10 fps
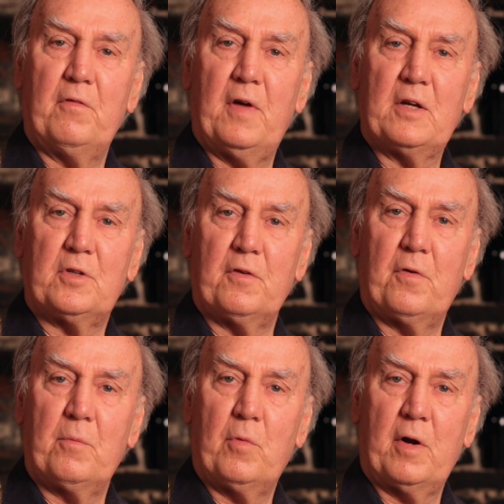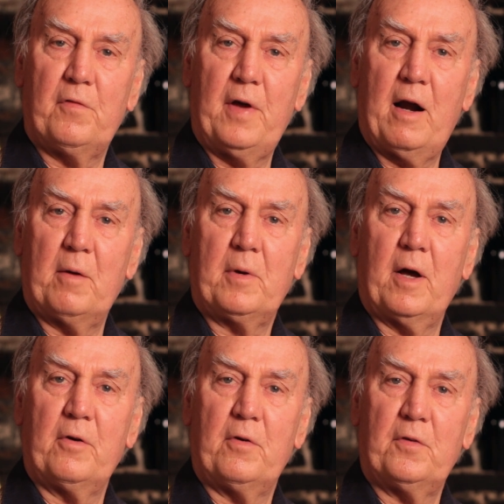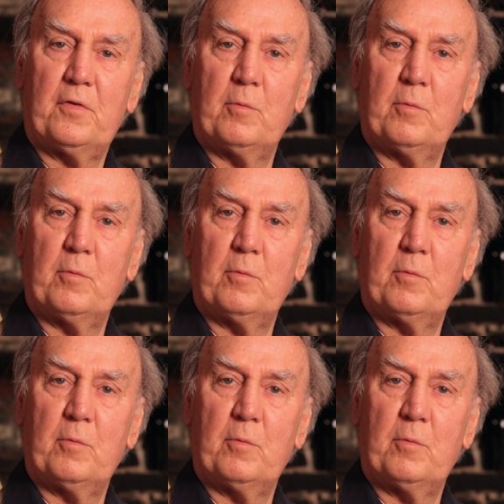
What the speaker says: investor from one of the Arab countries,